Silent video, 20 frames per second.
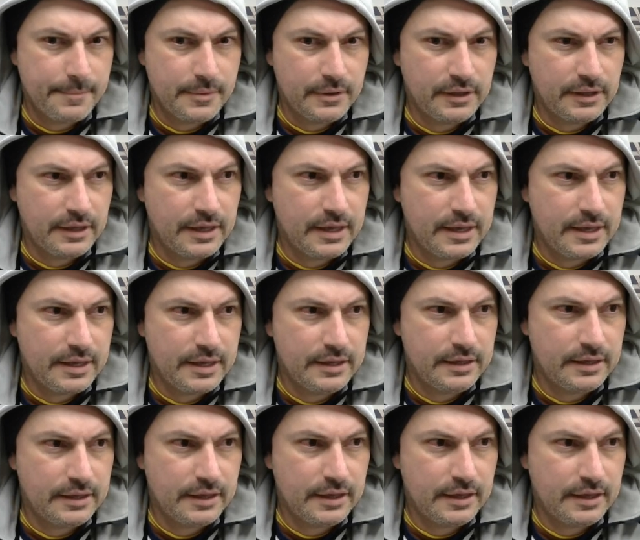Okay,
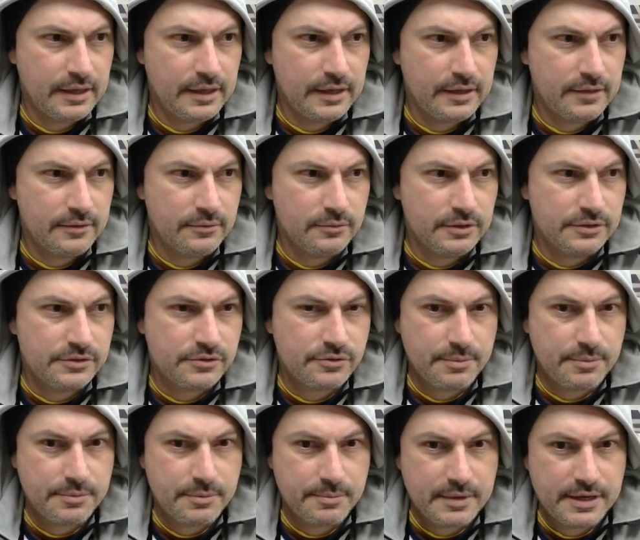and let's grab
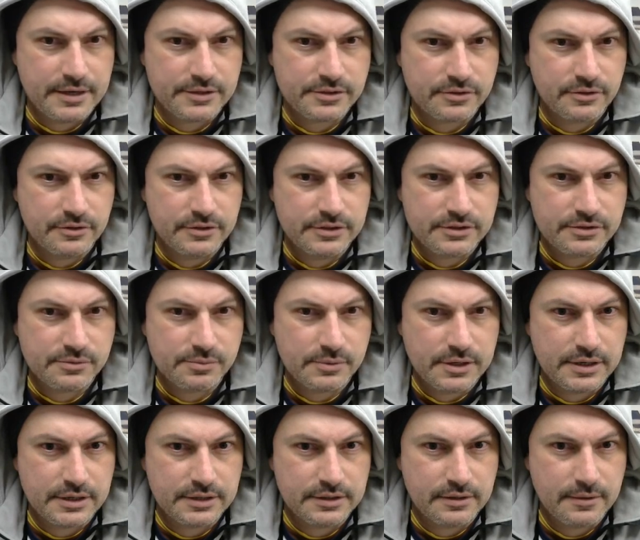the mask on this
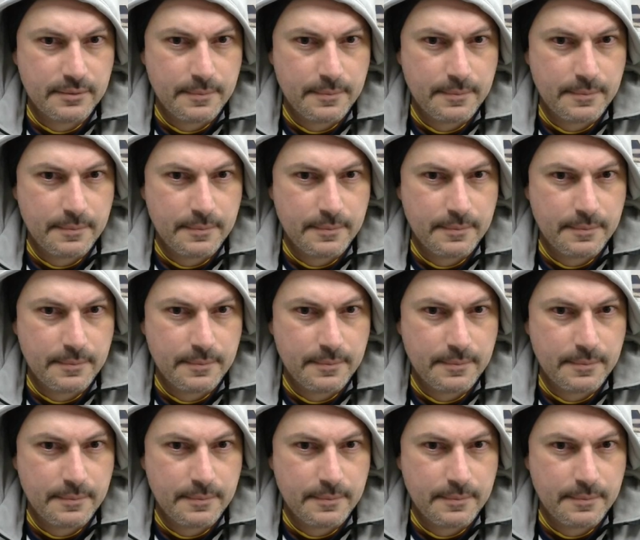one